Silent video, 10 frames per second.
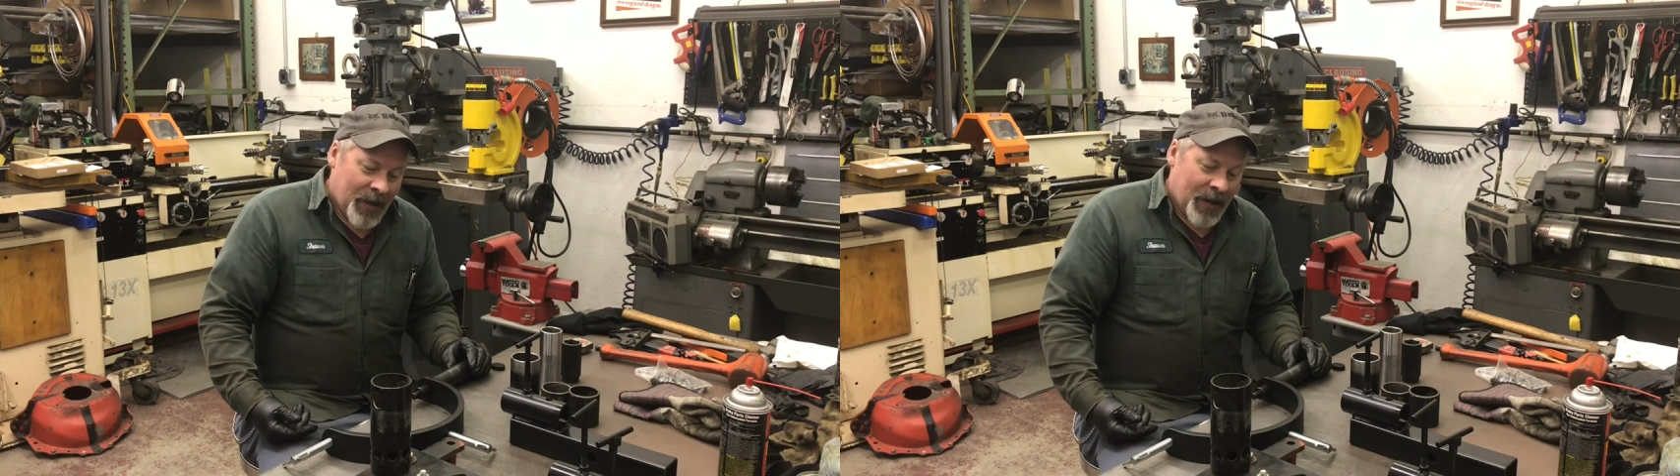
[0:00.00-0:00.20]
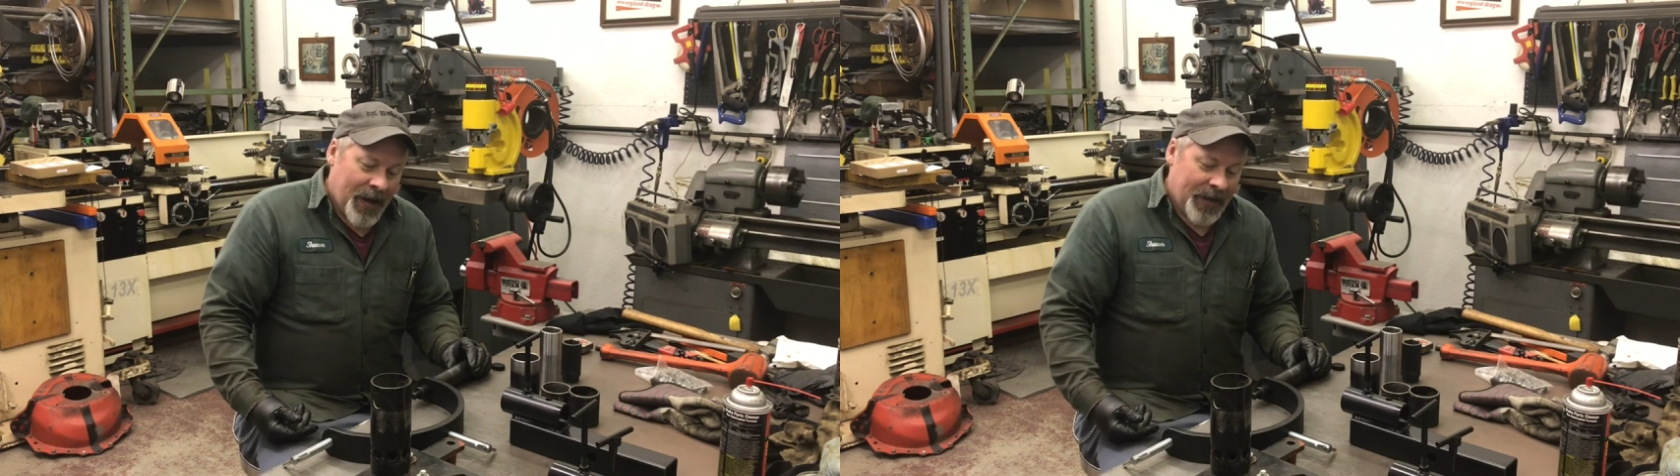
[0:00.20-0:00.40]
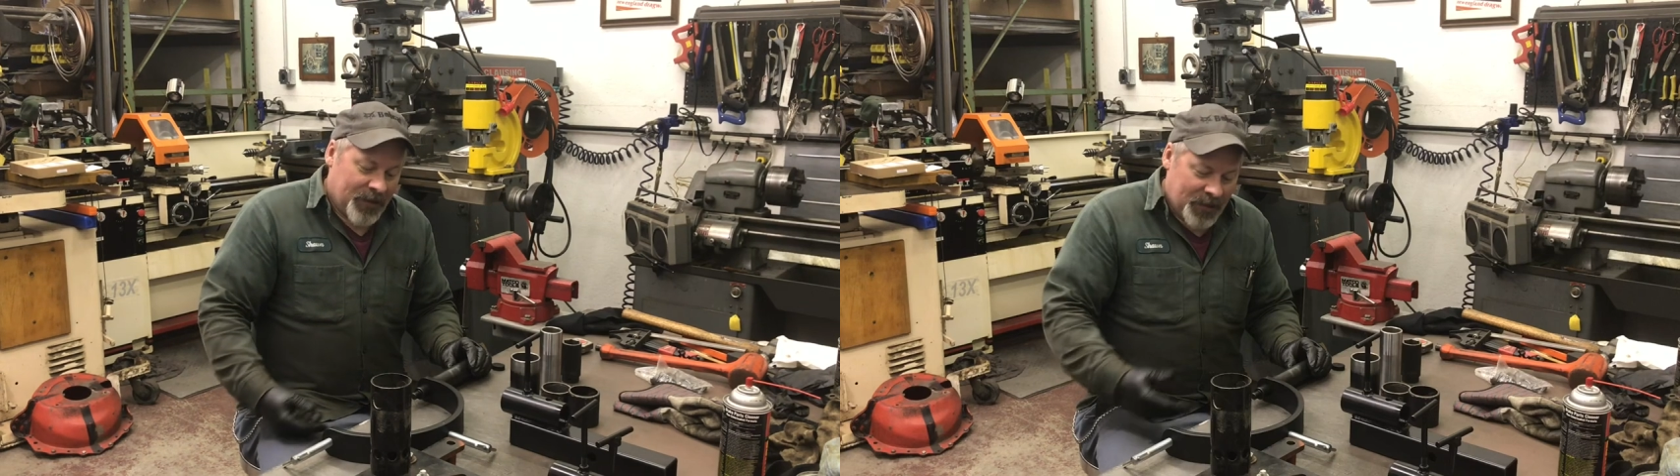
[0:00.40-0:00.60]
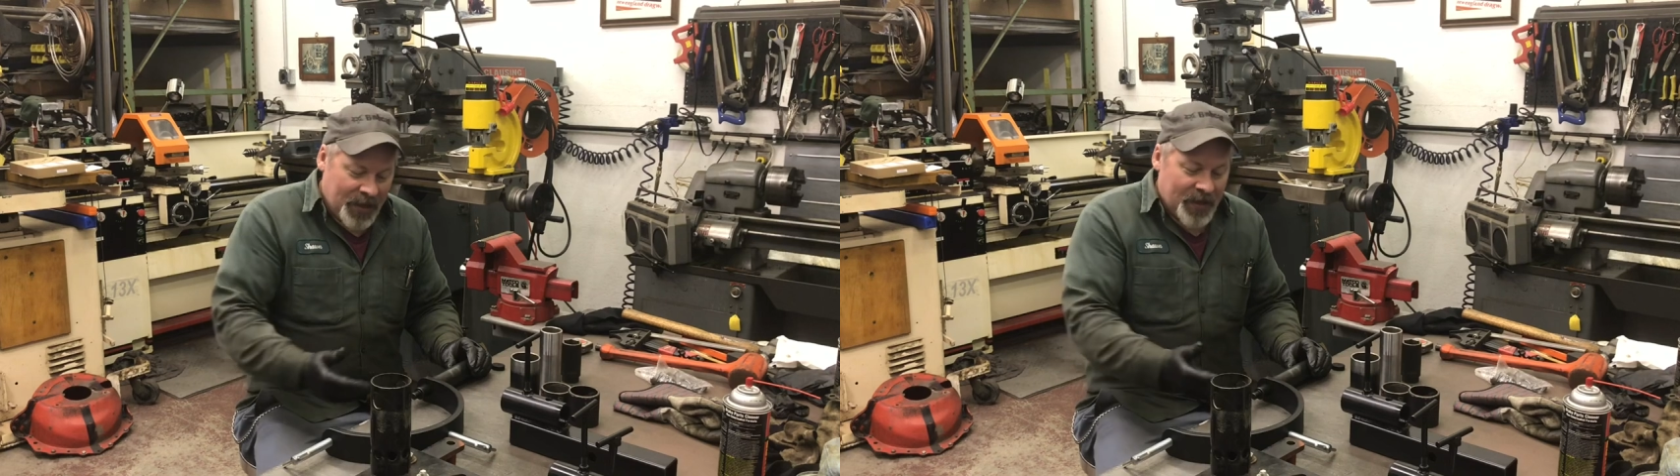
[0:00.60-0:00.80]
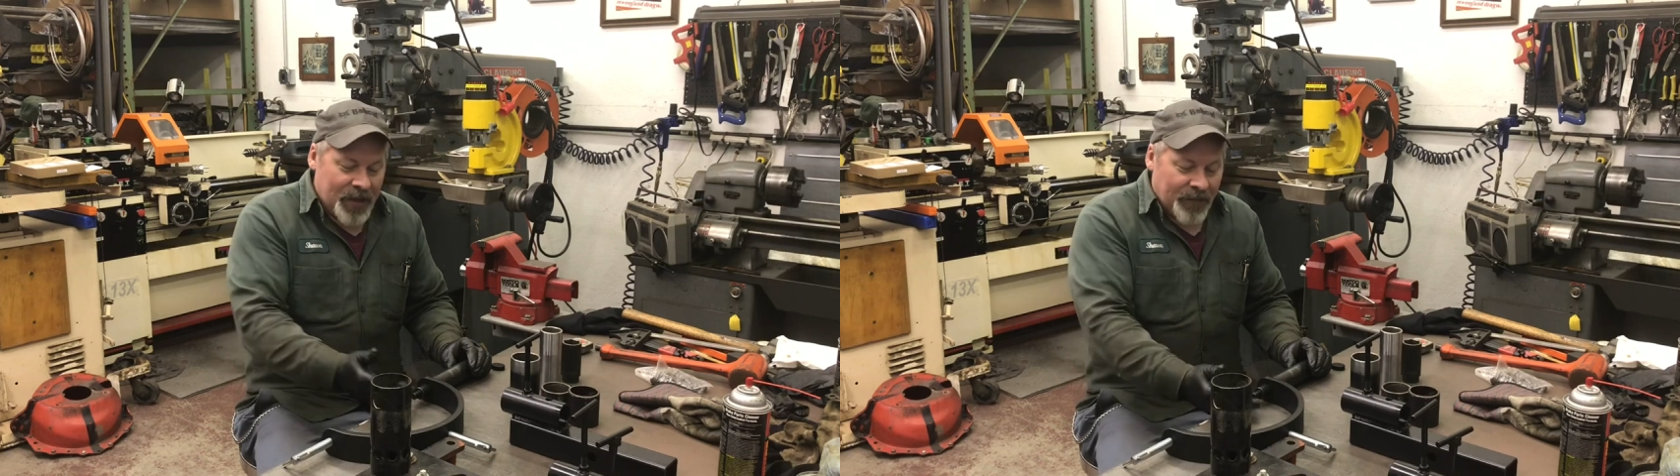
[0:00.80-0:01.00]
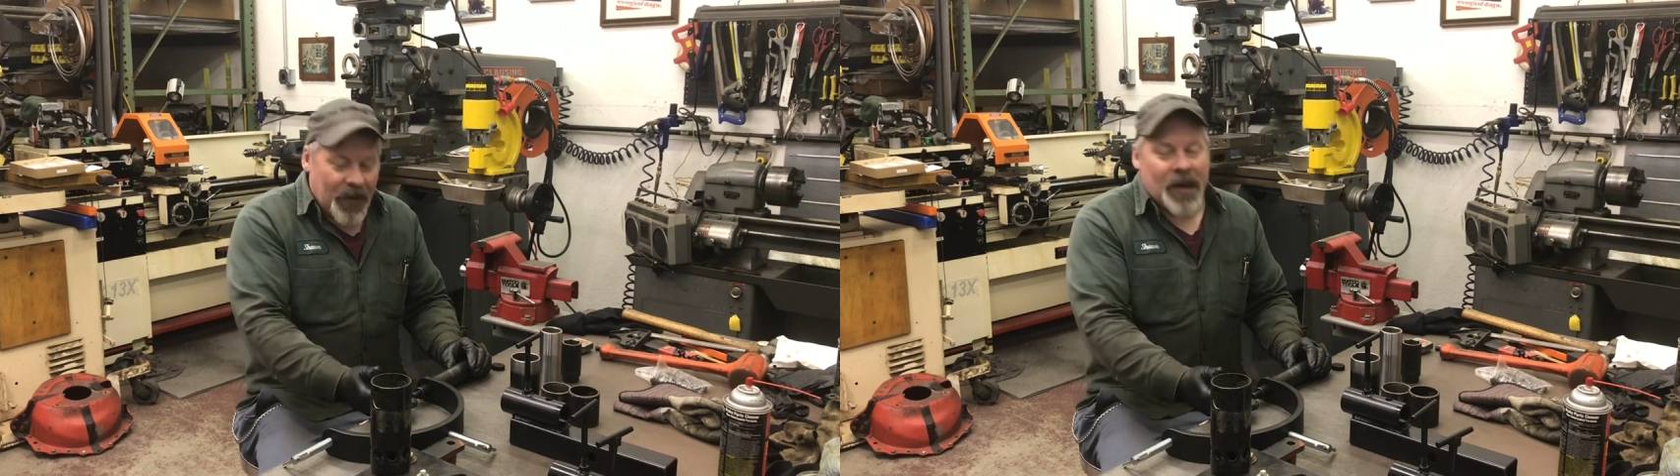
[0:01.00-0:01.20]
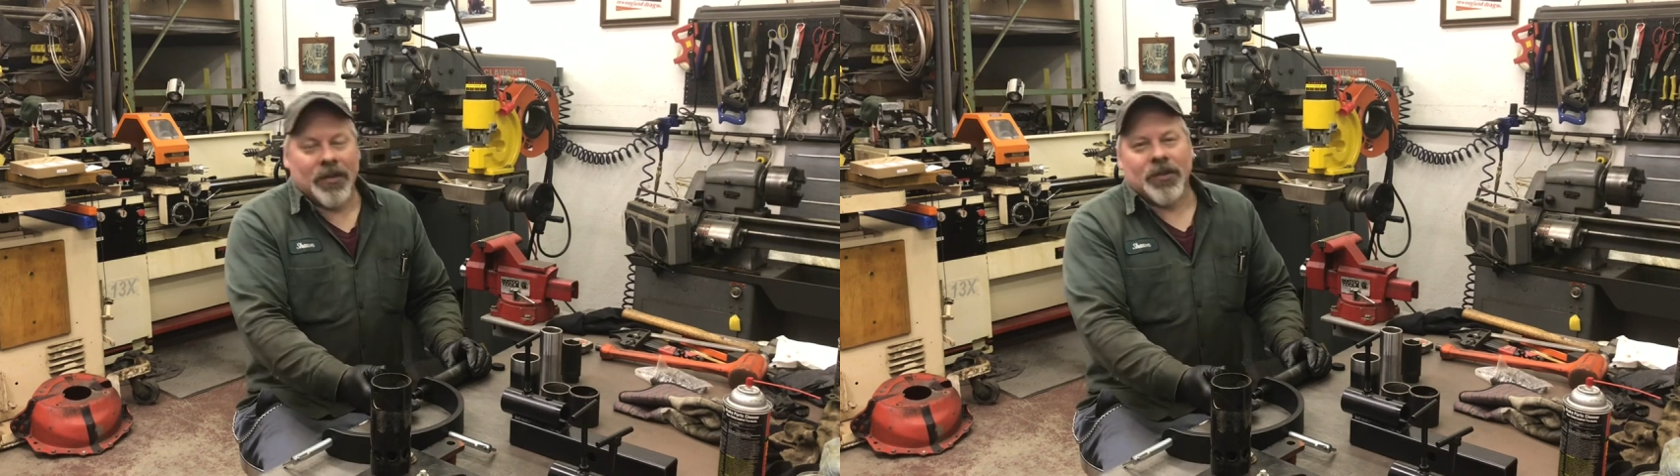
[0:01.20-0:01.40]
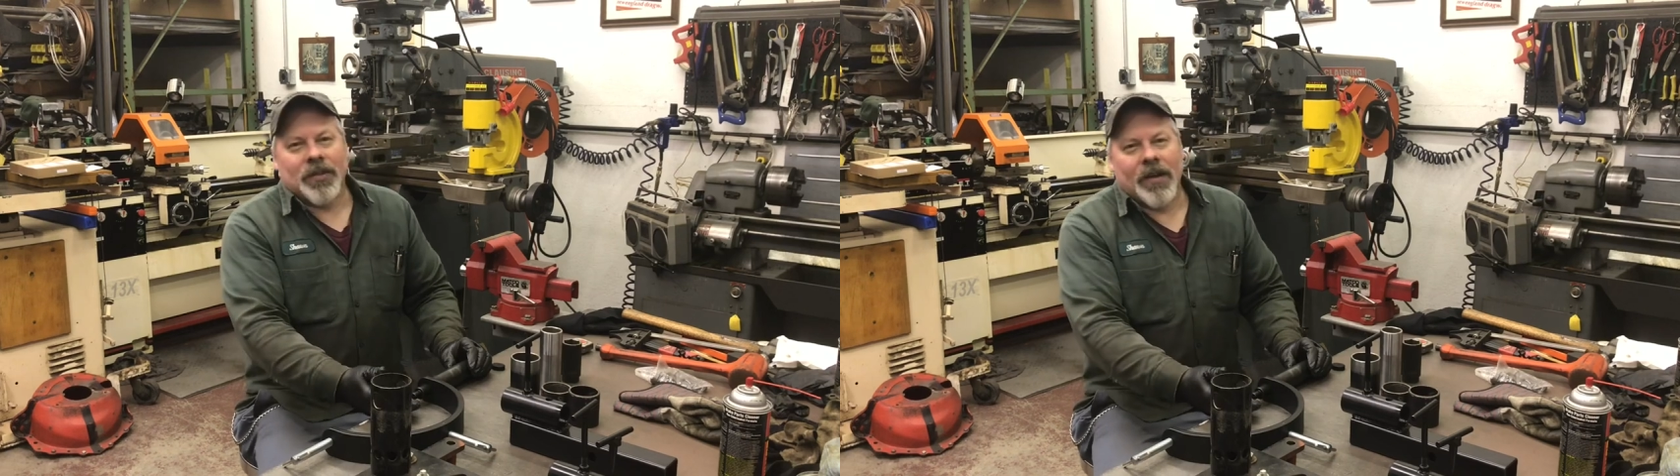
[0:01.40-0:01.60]
I could see the
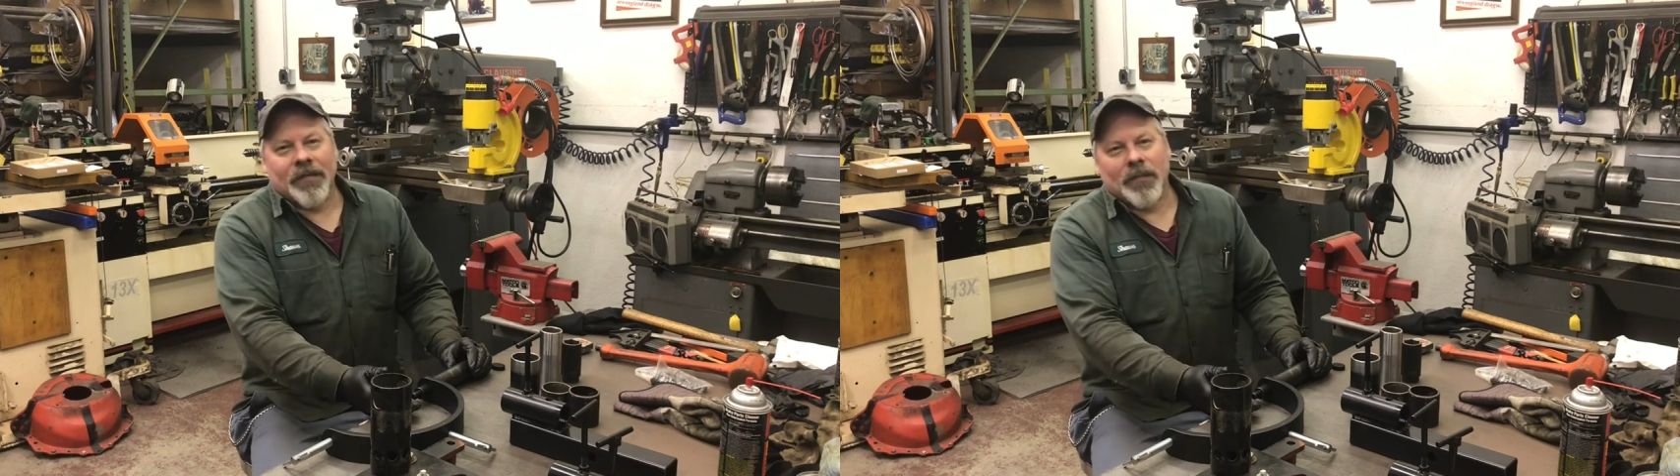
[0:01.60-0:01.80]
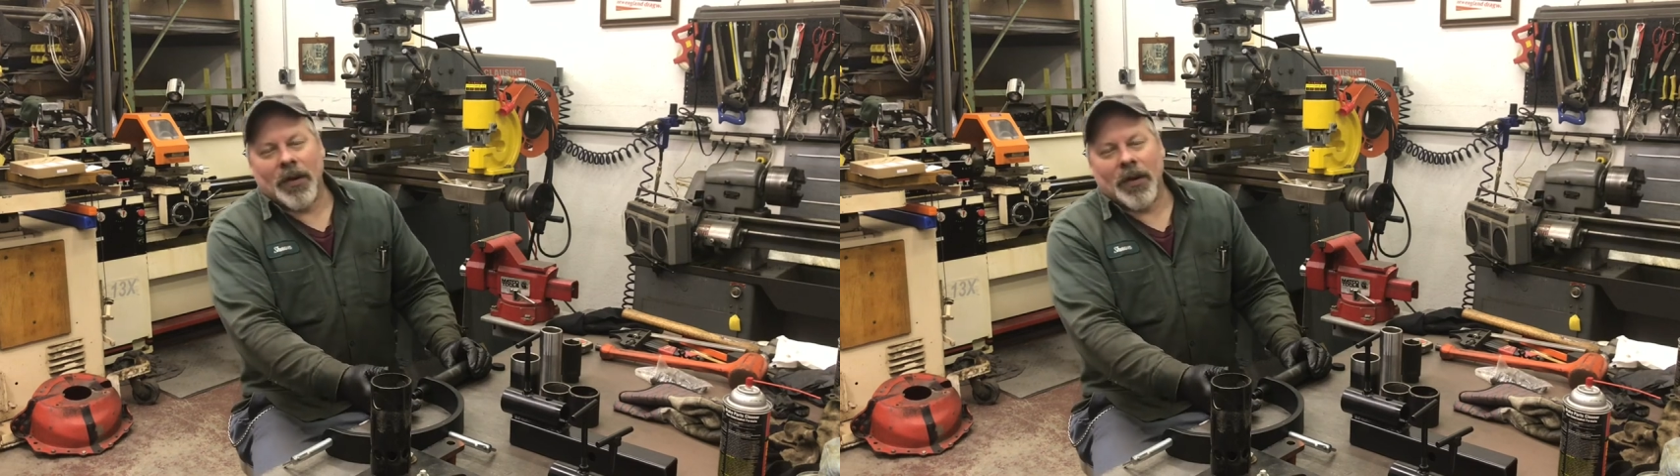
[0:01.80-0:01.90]
advantages of